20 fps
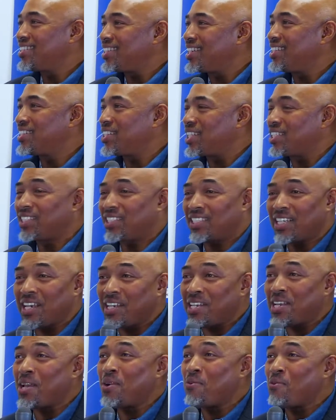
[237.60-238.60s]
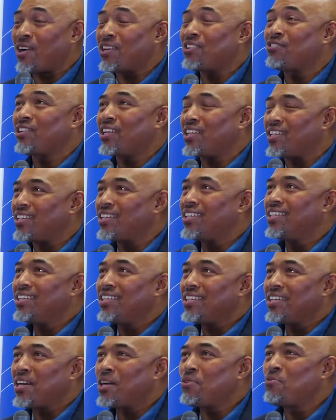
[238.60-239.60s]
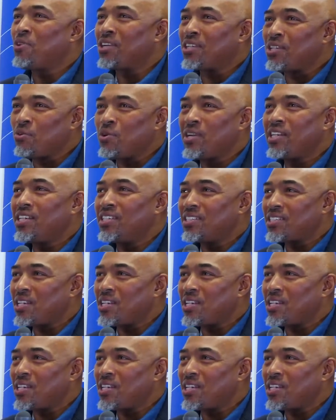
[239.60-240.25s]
Just sitting there wondering, I wonder where these